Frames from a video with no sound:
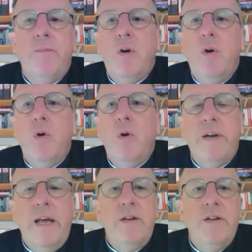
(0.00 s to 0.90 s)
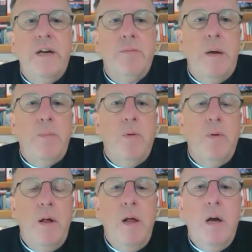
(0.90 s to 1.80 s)
COVID ending and people
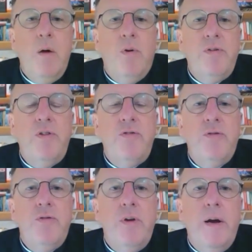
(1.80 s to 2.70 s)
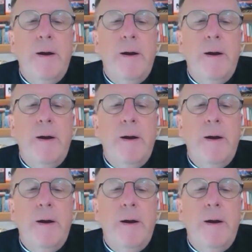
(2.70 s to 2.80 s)
wanting to,